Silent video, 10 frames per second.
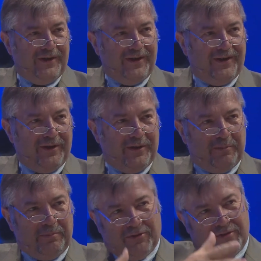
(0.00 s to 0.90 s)
Yeah.
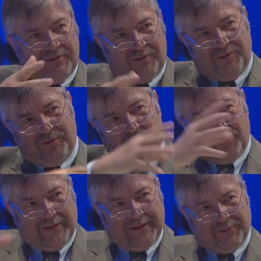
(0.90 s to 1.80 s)
Because you
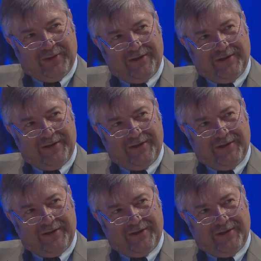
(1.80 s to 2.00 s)
collect all that